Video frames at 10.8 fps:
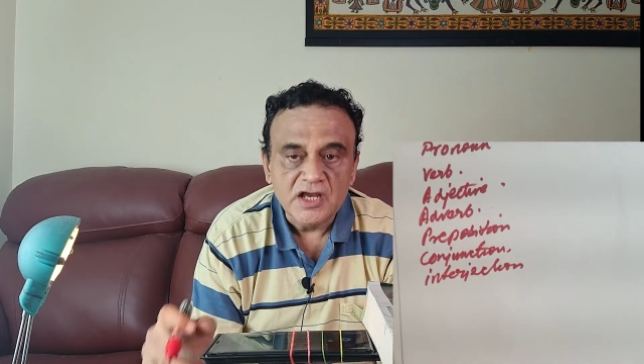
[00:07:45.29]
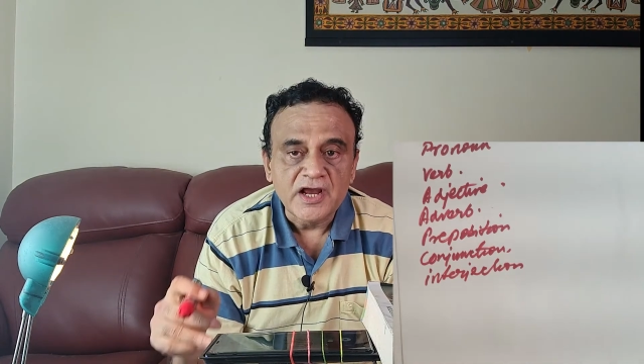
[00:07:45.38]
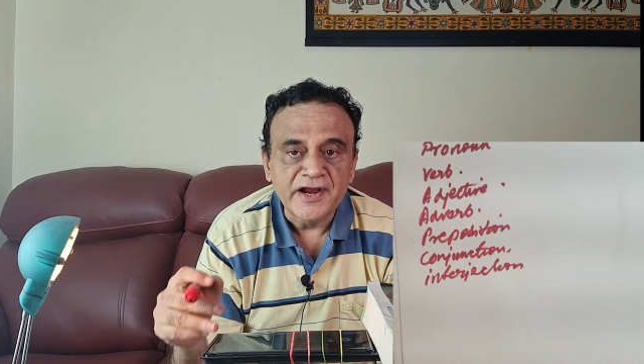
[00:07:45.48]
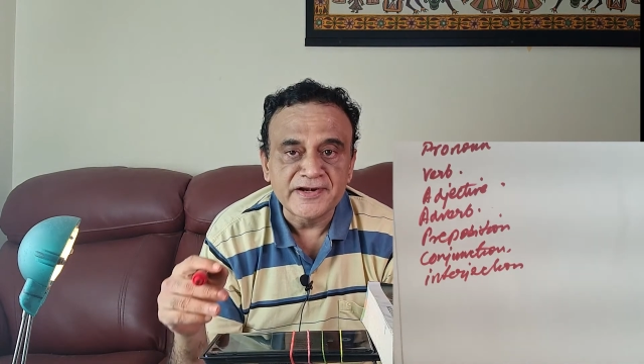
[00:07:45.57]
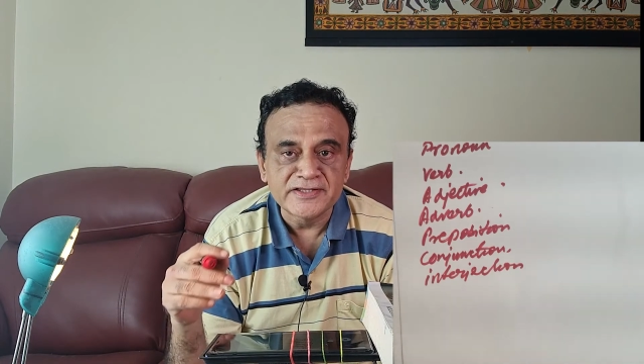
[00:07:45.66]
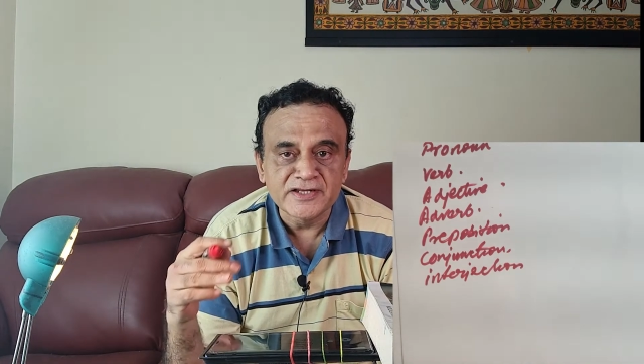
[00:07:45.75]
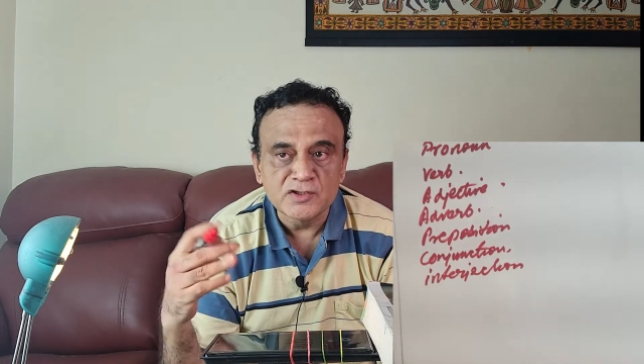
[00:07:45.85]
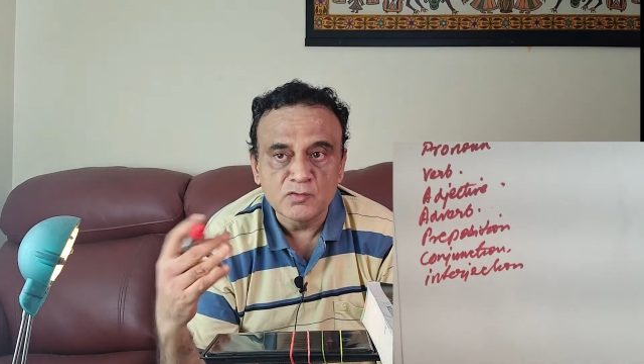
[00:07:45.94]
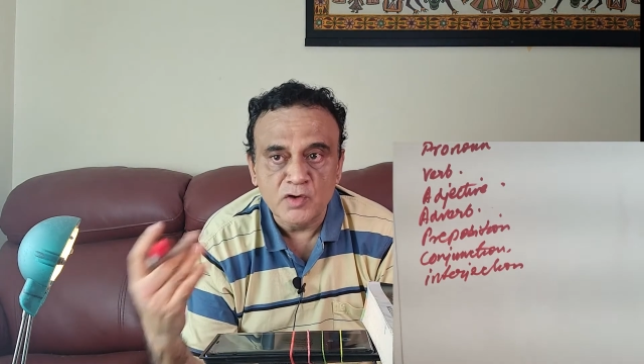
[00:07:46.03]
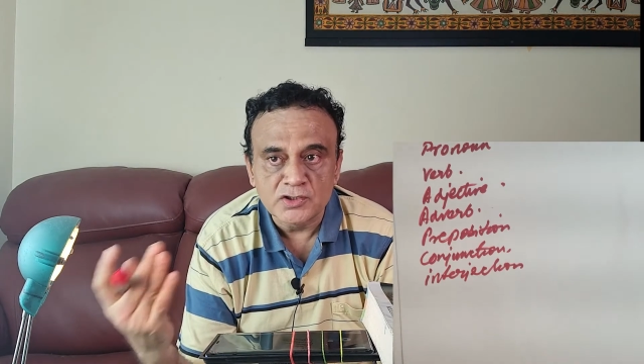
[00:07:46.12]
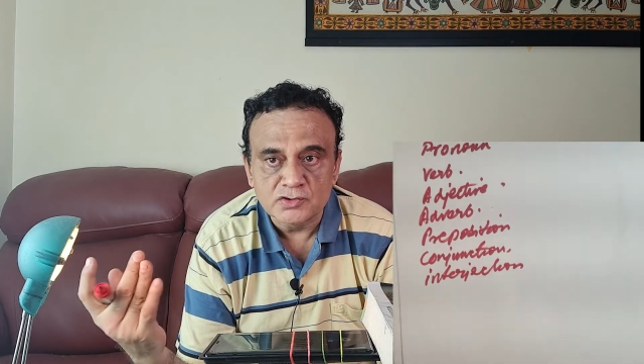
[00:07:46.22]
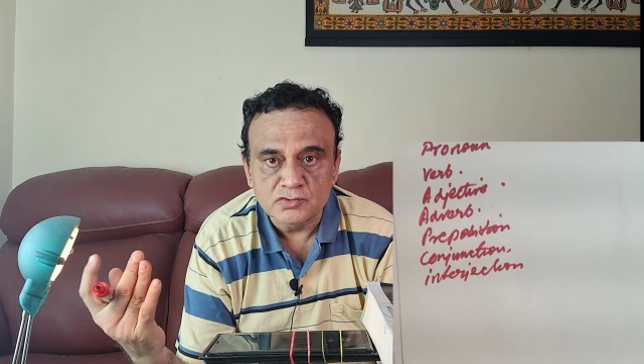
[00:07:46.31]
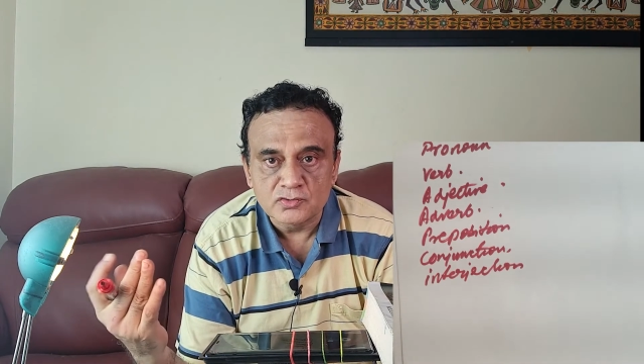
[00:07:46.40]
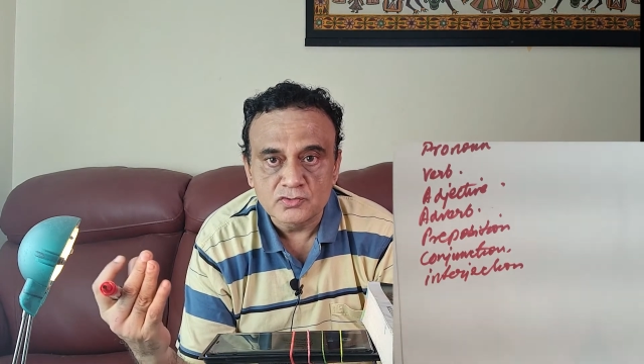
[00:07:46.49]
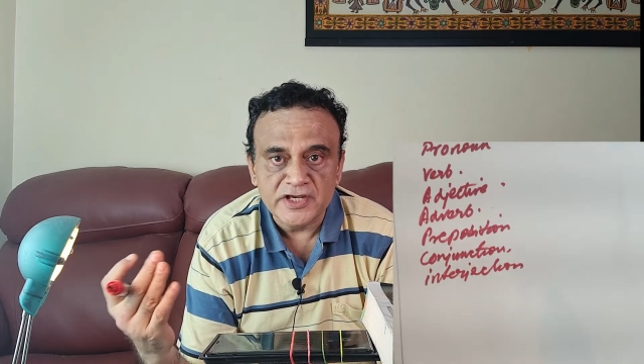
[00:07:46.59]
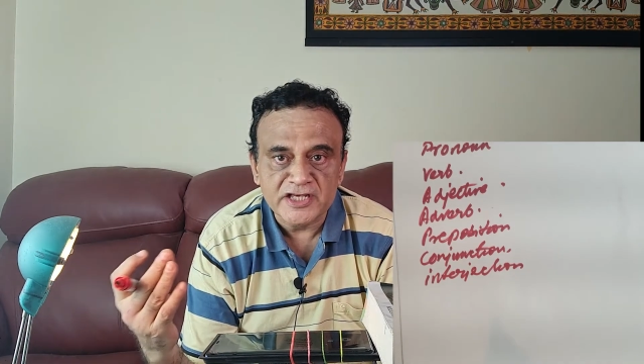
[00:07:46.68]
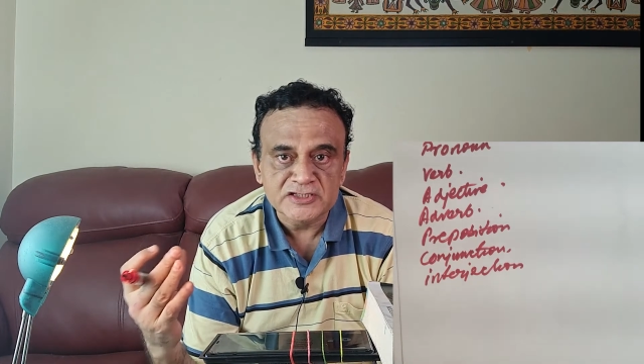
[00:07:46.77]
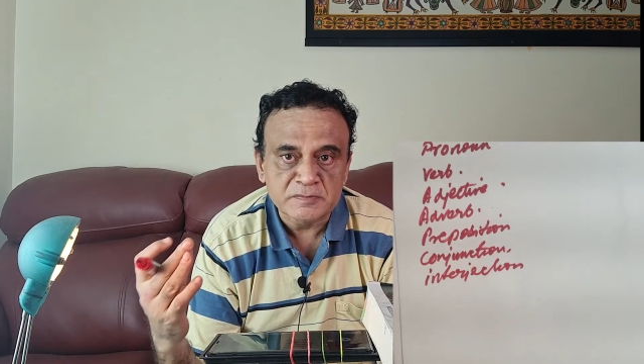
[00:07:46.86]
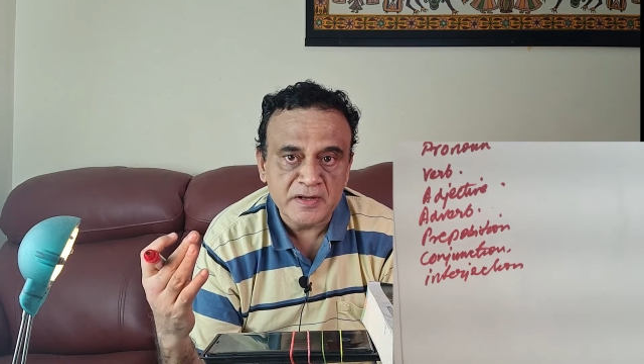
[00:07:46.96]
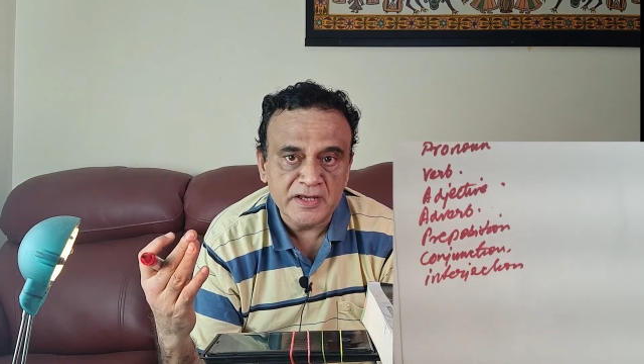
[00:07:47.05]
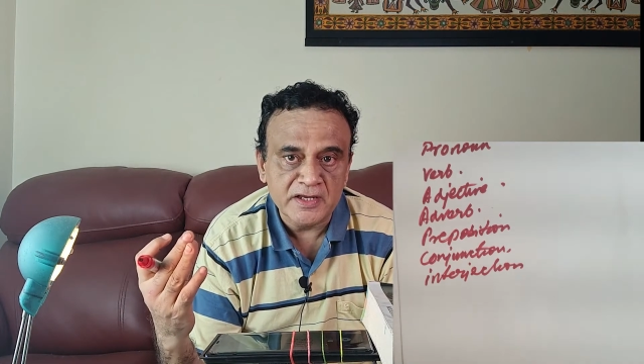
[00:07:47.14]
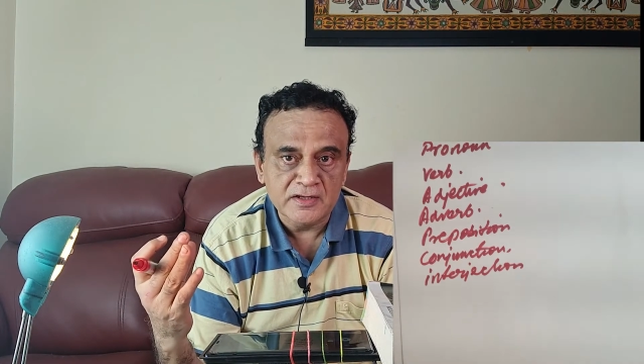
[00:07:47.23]
and then you want to
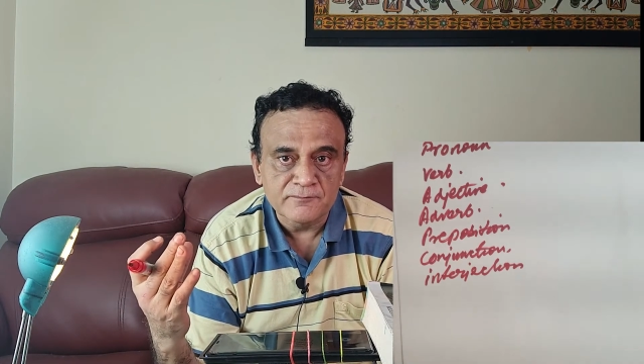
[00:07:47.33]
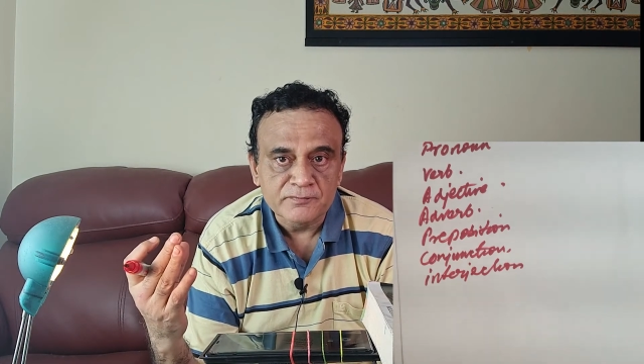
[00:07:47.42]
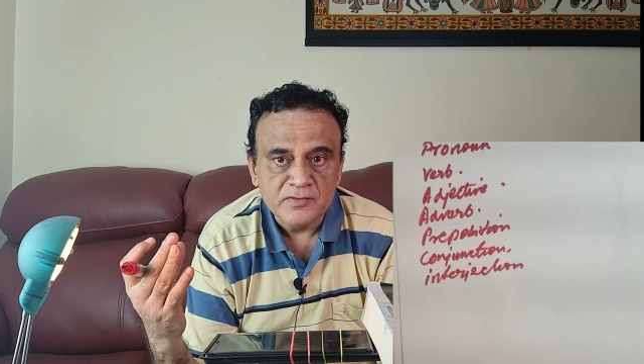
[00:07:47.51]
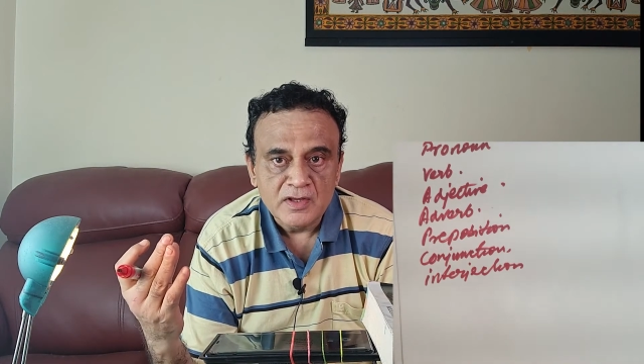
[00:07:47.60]
explain